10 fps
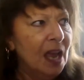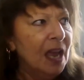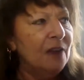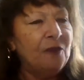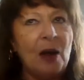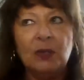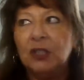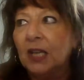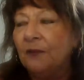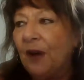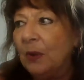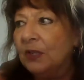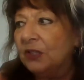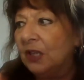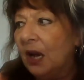If I
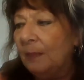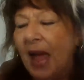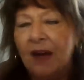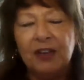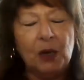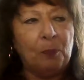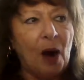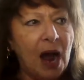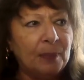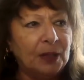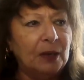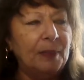was having a problem